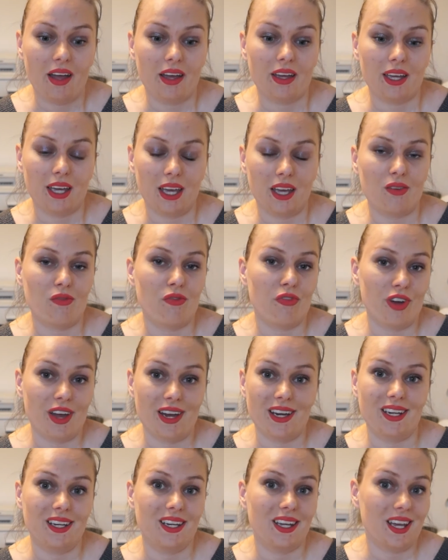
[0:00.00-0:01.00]
I can't
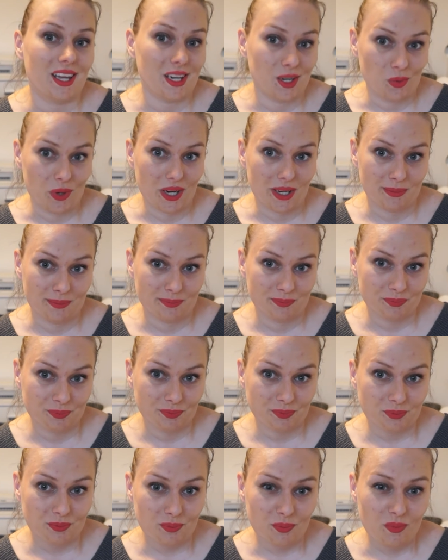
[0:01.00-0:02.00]
find it anywhere.
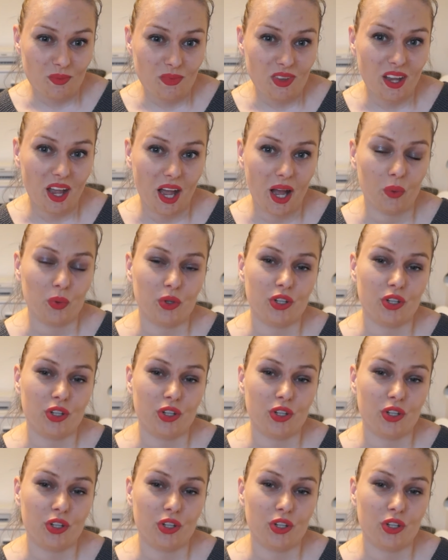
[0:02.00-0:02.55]
I